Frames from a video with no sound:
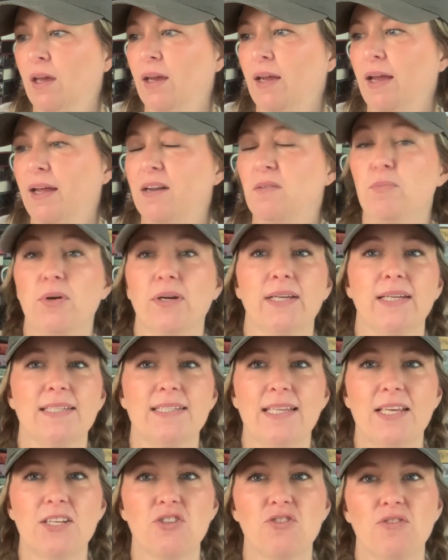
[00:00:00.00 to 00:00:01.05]
kind of book
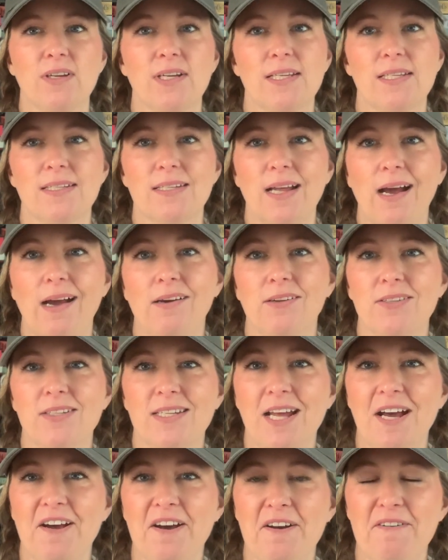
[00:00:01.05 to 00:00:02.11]
accessory style
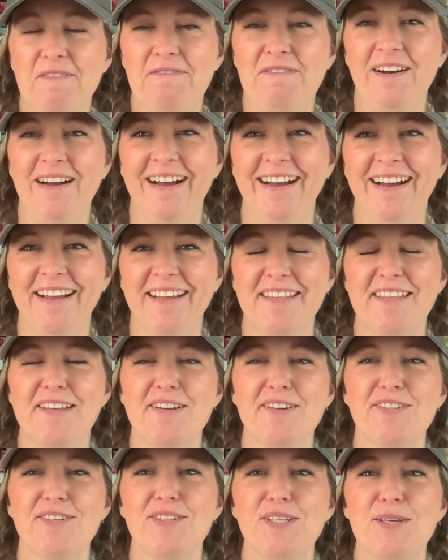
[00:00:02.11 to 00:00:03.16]
stuff.
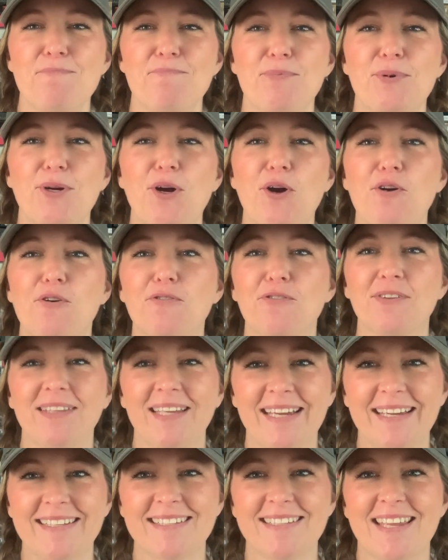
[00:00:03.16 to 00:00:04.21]
There's some book
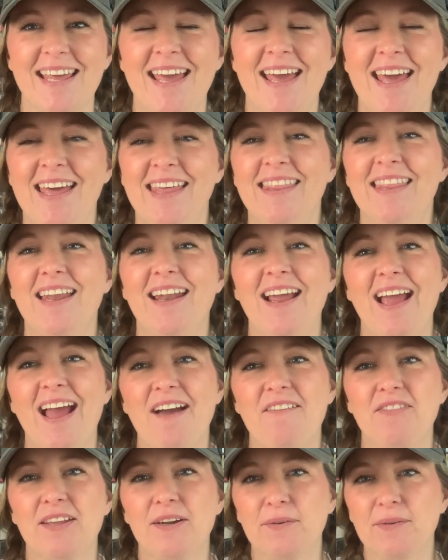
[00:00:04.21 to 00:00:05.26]
overlays that I
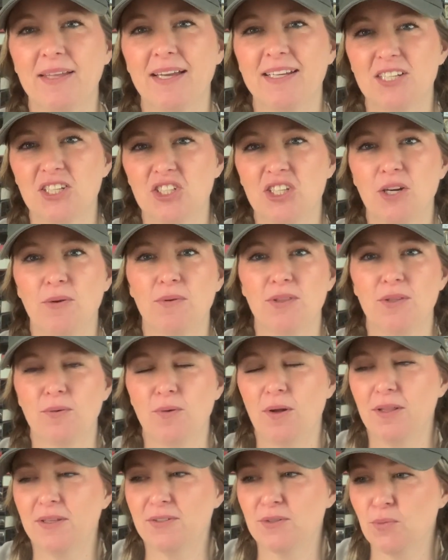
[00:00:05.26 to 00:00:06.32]
have that I would like to share with you
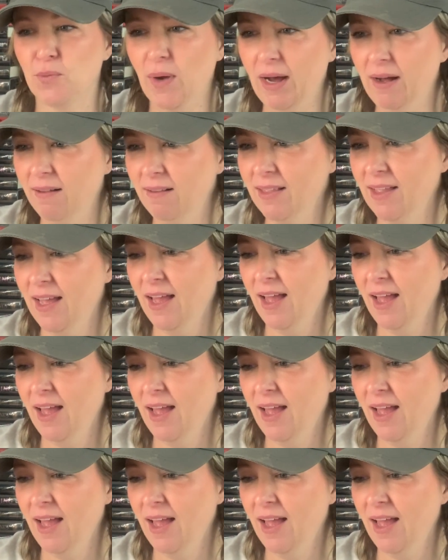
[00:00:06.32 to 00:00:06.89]
all as well.